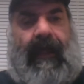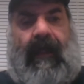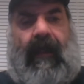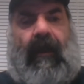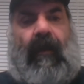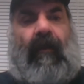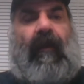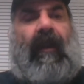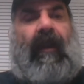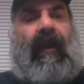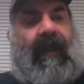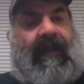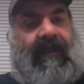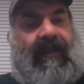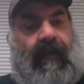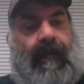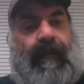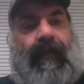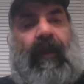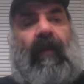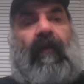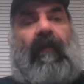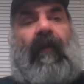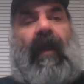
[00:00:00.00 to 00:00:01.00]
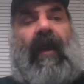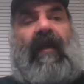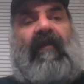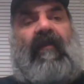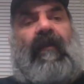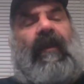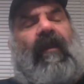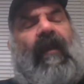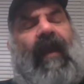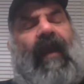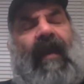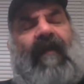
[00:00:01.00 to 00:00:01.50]
you know, the, like the Bill of Rights,
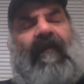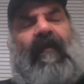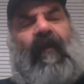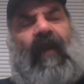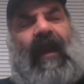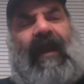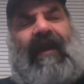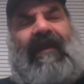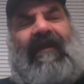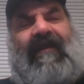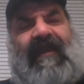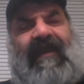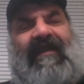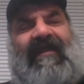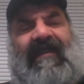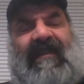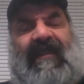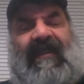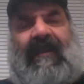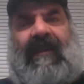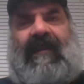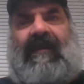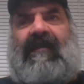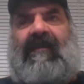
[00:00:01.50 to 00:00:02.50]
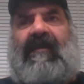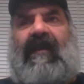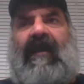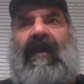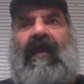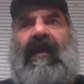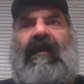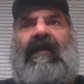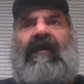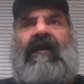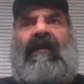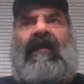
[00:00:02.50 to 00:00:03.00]
but you have a right to exist.
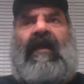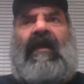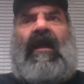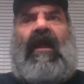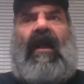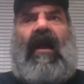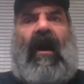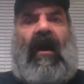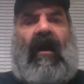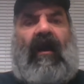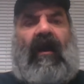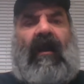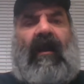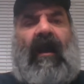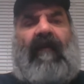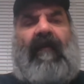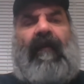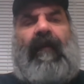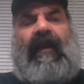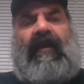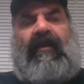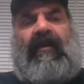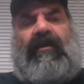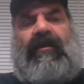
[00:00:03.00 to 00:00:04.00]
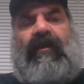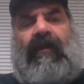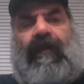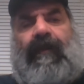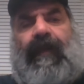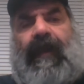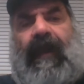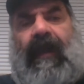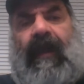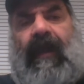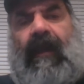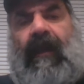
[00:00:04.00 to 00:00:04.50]
A government
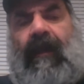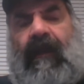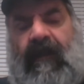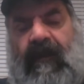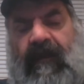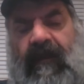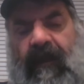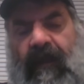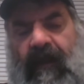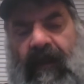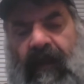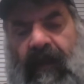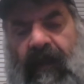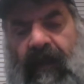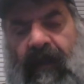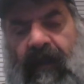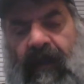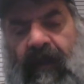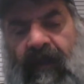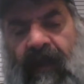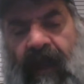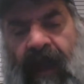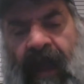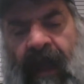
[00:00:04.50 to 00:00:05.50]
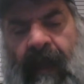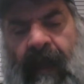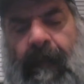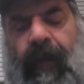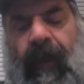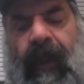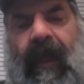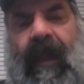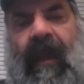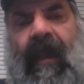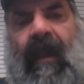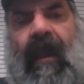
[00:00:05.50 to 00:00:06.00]
should be in
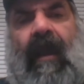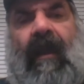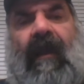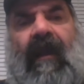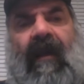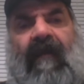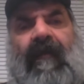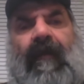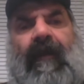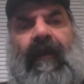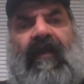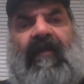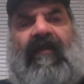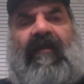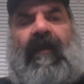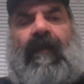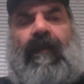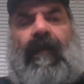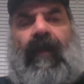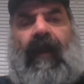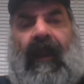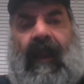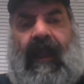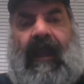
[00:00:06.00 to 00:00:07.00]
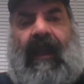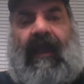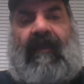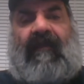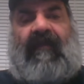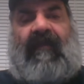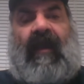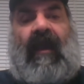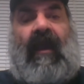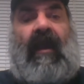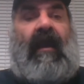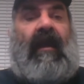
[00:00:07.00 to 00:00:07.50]
a government is in
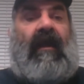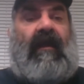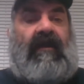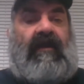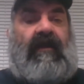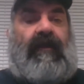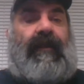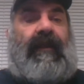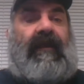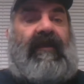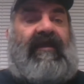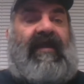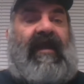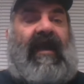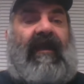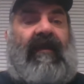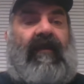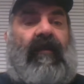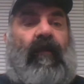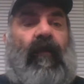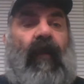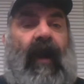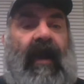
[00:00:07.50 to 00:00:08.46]
place to protect